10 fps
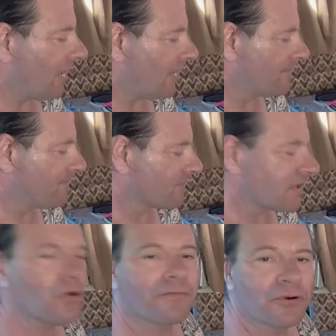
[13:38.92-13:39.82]
um,
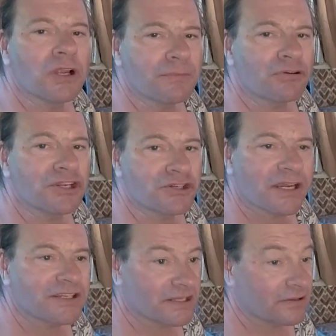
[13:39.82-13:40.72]
not fully
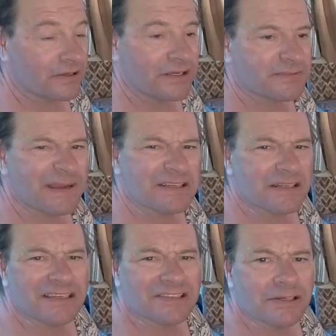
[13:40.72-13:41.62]
appreciating that it's
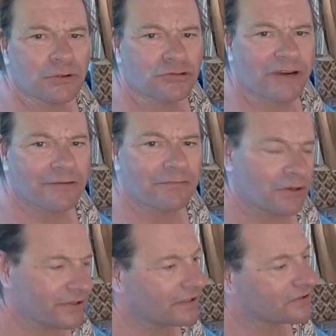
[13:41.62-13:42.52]
basically a single track
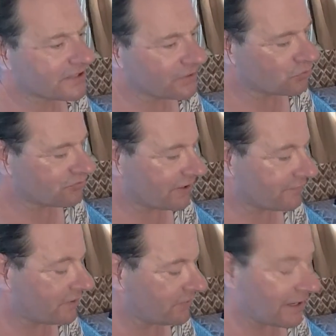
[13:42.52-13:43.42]
road in a single
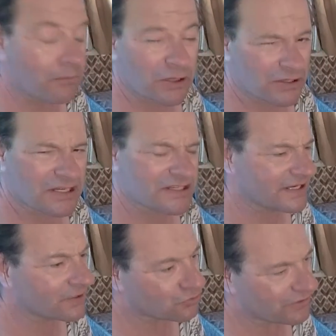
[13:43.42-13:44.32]
track road out and when I say
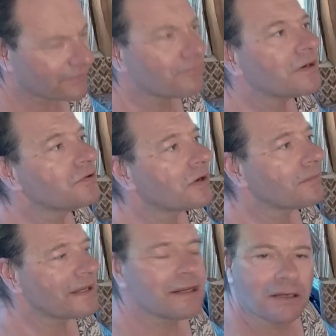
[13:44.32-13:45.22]
single track road
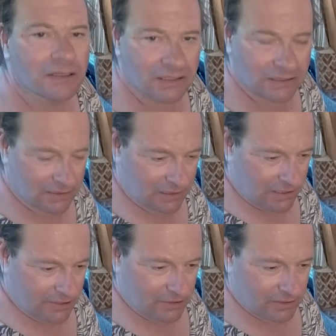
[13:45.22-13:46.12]
I mean
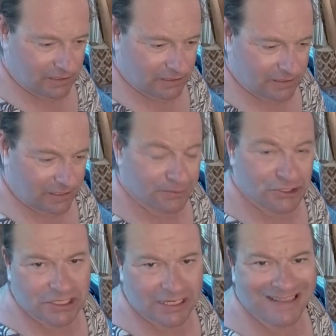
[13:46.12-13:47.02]
uh, up
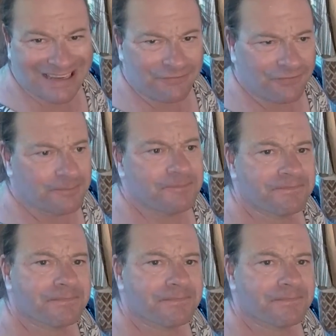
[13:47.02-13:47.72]
a sheer cliff